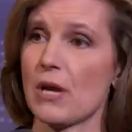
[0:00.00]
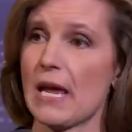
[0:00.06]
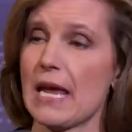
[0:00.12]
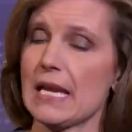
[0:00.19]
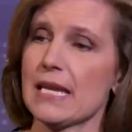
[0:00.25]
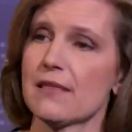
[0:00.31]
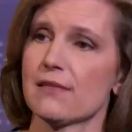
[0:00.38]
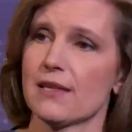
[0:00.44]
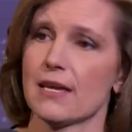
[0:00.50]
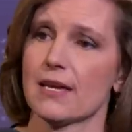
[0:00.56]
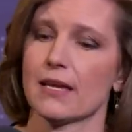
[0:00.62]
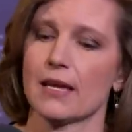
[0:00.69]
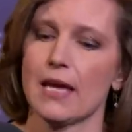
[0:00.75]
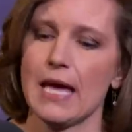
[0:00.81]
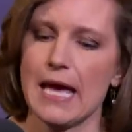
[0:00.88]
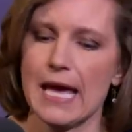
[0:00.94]
And
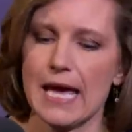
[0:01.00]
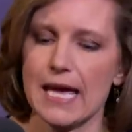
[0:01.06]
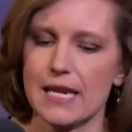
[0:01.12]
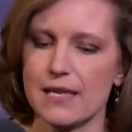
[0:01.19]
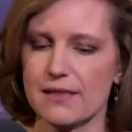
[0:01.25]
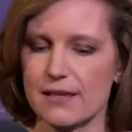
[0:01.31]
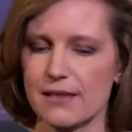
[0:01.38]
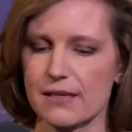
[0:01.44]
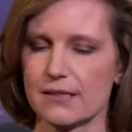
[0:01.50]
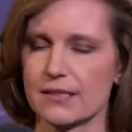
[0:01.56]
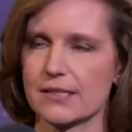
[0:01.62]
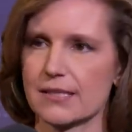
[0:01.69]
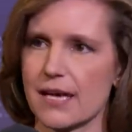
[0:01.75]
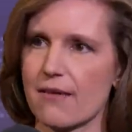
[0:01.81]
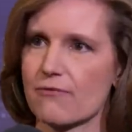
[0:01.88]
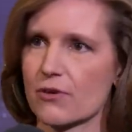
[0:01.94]
anything that
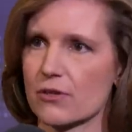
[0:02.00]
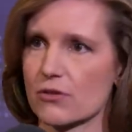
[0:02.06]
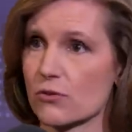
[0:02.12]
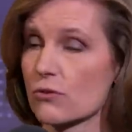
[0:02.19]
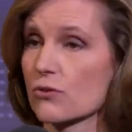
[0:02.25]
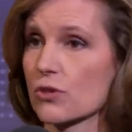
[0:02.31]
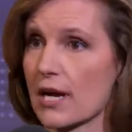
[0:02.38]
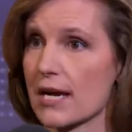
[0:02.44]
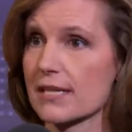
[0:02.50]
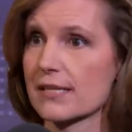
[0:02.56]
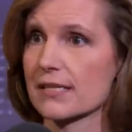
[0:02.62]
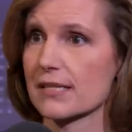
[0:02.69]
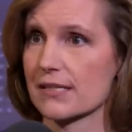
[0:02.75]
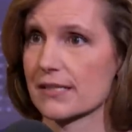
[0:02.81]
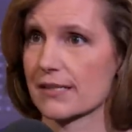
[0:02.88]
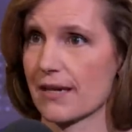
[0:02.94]
severs or
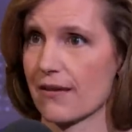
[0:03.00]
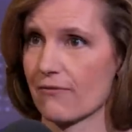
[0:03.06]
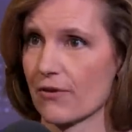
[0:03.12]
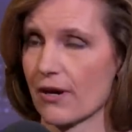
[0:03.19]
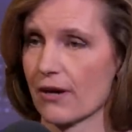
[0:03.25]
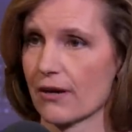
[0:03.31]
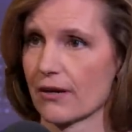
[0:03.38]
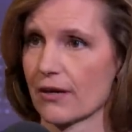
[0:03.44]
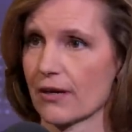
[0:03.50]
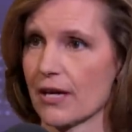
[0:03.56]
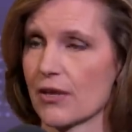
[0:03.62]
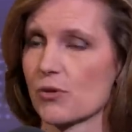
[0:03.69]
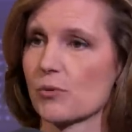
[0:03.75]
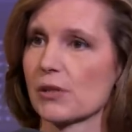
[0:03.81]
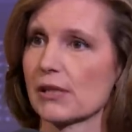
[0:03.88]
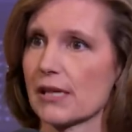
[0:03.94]
tries to sever
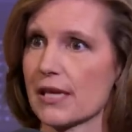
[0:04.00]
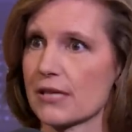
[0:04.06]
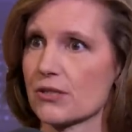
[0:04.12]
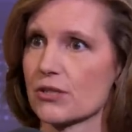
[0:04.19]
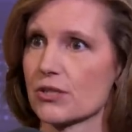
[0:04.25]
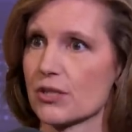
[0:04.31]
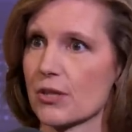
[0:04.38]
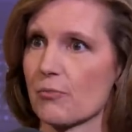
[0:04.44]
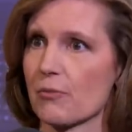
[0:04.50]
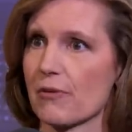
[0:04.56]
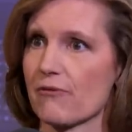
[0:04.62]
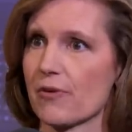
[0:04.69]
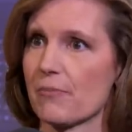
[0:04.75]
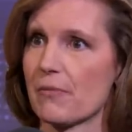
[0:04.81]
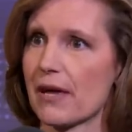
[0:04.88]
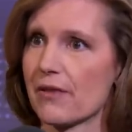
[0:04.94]
the relationship
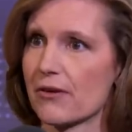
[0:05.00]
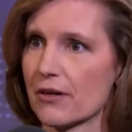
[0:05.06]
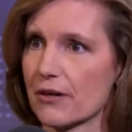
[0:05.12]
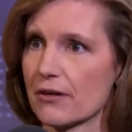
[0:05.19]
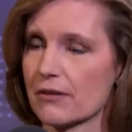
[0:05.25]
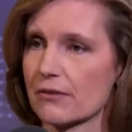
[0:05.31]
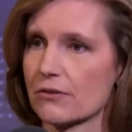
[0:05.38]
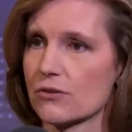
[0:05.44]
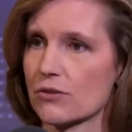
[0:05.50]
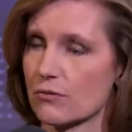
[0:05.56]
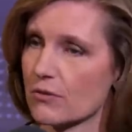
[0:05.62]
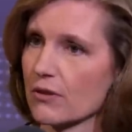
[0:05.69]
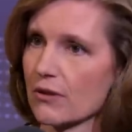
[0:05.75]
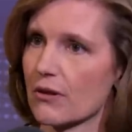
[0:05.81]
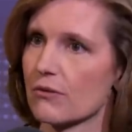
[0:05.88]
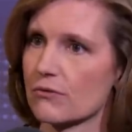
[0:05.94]
of the mother
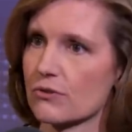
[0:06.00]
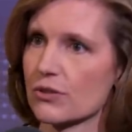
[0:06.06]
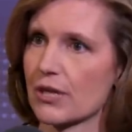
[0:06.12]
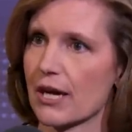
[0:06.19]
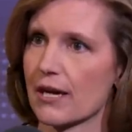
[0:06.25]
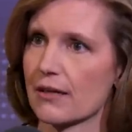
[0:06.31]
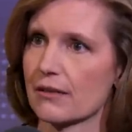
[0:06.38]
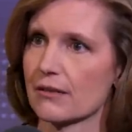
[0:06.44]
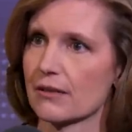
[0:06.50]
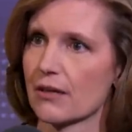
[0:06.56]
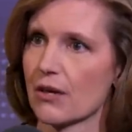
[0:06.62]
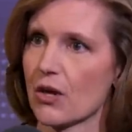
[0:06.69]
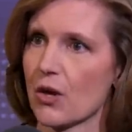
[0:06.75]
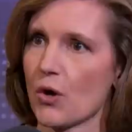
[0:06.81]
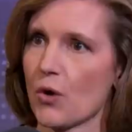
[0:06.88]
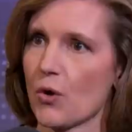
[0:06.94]
to her own child,
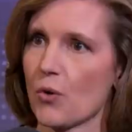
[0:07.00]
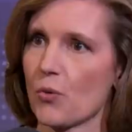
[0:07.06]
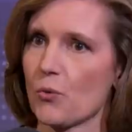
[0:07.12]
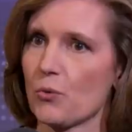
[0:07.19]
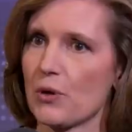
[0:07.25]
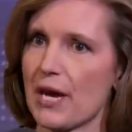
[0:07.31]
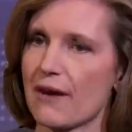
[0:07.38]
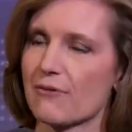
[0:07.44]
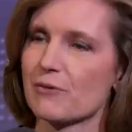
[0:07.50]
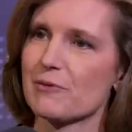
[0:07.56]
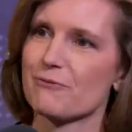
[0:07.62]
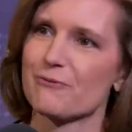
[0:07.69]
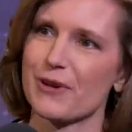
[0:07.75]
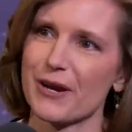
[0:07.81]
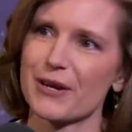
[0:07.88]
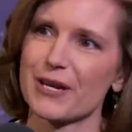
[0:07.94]
we have to be
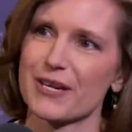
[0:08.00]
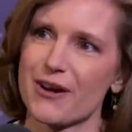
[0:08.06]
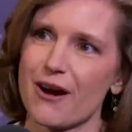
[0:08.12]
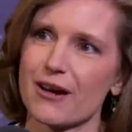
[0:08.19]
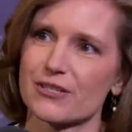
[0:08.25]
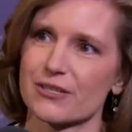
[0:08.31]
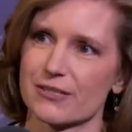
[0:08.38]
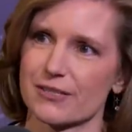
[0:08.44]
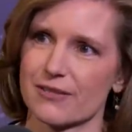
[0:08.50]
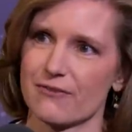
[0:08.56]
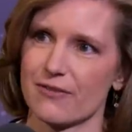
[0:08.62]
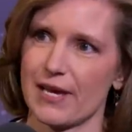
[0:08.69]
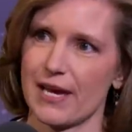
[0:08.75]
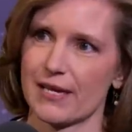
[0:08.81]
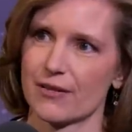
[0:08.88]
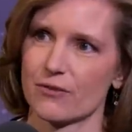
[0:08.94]
very cautious
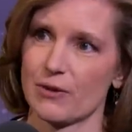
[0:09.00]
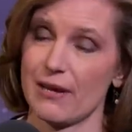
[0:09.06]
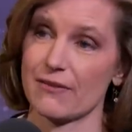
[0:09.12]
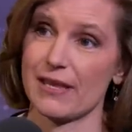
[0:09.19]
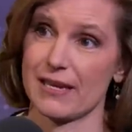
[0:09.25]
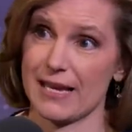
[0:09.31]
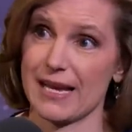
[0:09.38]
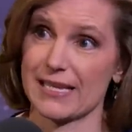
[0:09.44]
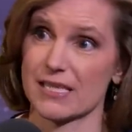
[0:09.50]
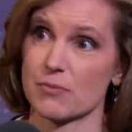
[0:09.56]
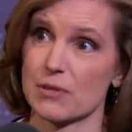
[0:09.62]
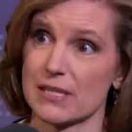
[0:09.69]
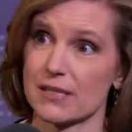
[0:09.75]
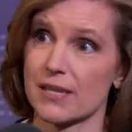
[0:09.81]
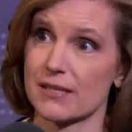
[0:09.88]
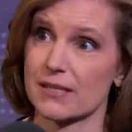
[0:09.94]
of that. That has to
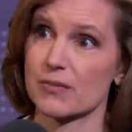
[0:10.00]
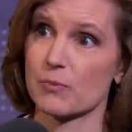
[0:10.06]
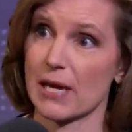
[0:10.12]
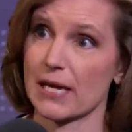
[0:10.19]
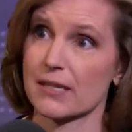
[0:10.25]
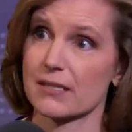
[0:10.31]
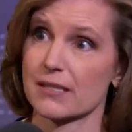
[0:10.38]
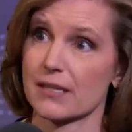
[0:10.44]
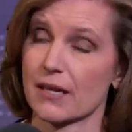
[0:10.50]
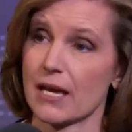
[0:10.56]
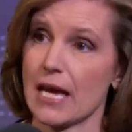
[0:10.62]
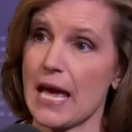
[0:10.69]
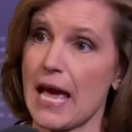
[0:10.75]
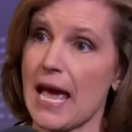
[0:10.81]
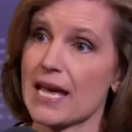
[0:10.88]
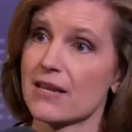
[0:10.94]
be suspect.
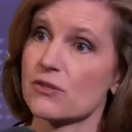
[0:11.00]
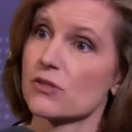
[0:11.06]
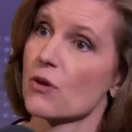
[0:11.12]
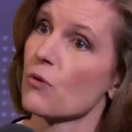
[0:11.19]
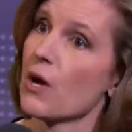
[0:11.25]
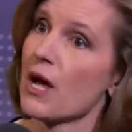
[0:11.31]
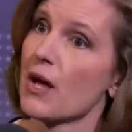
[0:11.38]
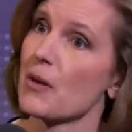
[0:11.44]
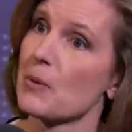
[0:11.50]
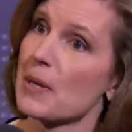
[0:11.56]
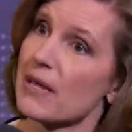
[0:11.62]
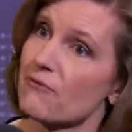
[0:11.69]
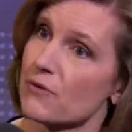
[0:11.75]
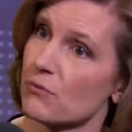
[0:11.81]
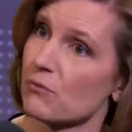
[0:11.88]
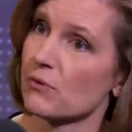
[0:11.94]
And so
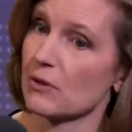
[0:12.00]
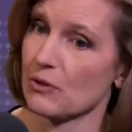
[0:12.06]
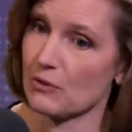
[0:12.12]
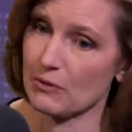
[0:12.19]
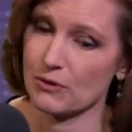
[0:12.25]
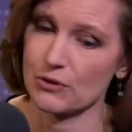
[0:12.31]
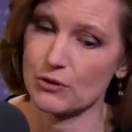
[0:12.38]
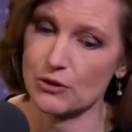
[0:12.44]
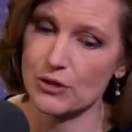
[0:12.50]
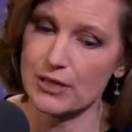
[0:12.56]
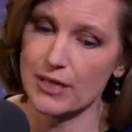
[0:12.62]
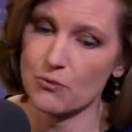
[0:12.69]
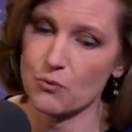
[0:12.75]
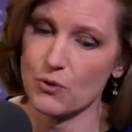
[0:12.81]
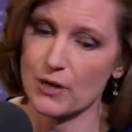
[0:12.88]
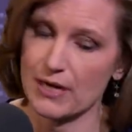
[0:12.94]
if you
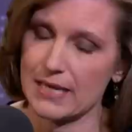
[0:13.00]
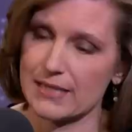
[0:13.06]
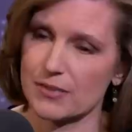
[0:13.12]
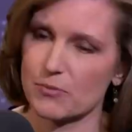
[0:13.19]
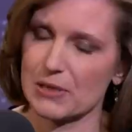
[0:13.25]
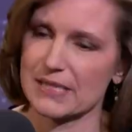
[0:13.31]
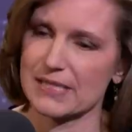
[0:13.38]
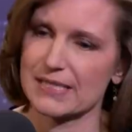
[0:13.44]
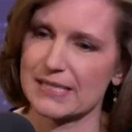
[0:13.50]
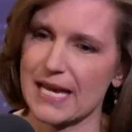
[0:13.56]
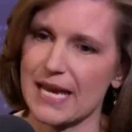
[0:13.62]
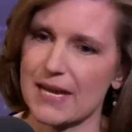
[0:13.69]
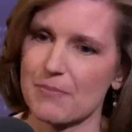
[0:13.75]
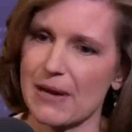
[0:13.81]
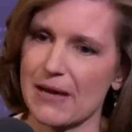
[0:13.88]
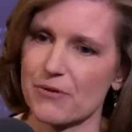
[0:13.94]
look at what has been
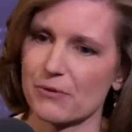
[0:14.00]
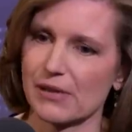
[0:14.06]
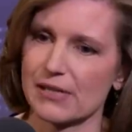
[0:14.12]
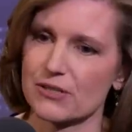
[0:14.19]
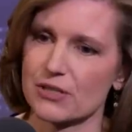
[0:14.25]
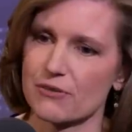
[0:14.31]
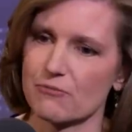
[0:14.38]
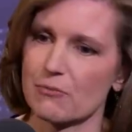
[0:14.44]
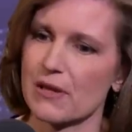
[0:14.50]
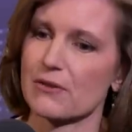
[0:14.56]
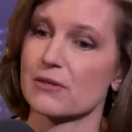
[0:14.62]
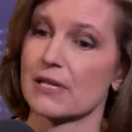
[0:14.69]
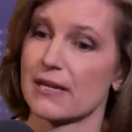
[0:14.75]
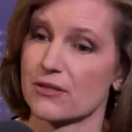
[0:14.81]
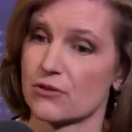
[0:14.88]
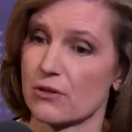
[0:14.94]
said about the relationship of
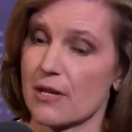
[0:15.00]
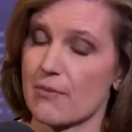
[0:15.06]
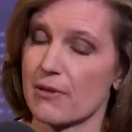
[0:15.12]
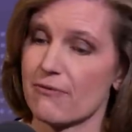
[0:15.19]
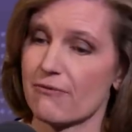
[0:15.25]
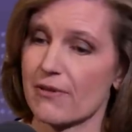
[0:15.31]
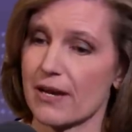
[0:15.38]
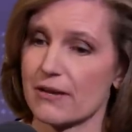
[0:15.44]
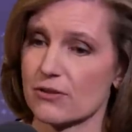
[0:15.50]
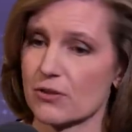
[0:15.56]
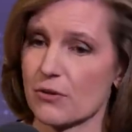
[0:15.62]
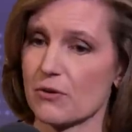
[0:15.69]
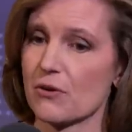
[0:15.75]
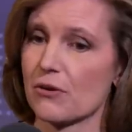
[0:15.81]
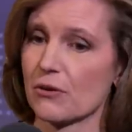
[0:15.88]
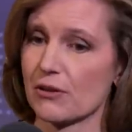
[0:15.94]
mothers, like Shulamith
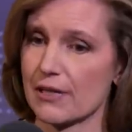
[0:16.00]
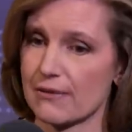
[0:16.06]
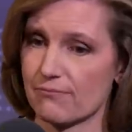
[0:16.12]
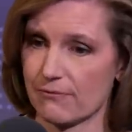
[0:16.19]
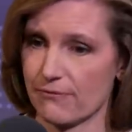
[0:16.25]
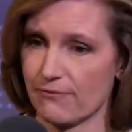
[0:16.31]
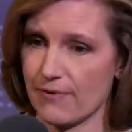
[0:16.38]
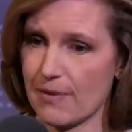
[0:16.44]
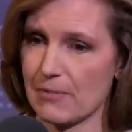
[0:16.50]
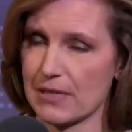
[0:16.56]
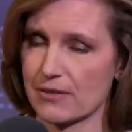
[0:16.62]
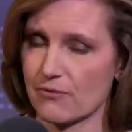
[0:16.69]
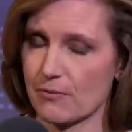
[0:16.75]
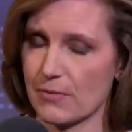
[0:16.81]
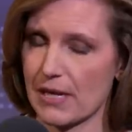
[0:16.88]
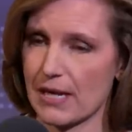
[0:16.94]
Firestone, an early
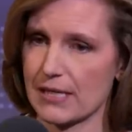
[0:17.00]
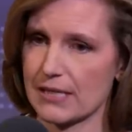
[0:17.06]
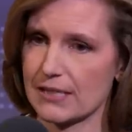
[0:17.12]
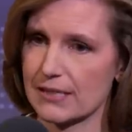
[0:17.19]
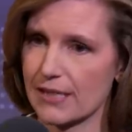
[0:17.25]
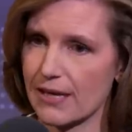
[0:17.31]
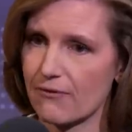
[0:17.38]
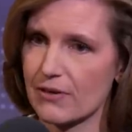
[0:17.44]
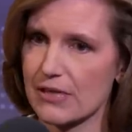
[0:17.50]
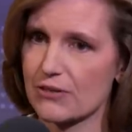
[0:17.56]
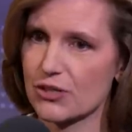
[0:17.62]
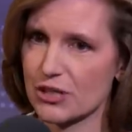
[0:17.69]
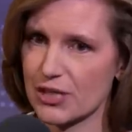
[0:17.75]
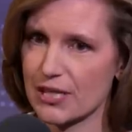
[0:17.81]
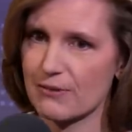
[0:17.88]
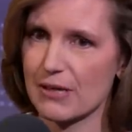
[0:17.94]
feminist from the
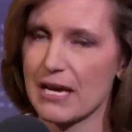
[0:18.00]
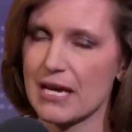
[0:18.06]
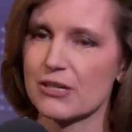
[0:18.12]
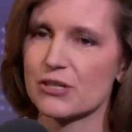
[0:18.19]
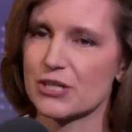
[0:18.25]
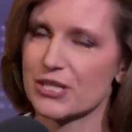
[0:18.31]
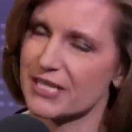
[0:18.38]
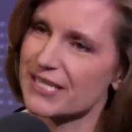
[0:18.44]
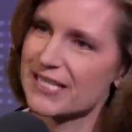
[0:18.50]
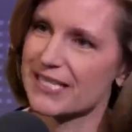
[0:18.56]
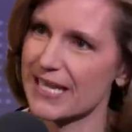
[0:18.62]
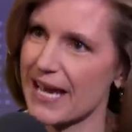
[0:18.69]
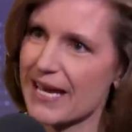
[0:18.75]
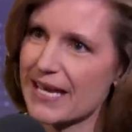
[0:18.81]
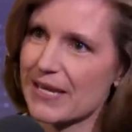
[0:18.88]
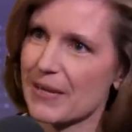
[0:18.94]
1970s, she
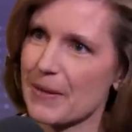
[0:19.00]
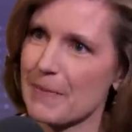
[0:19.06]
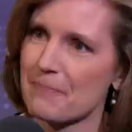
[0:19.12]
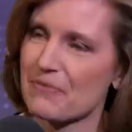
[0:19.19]
said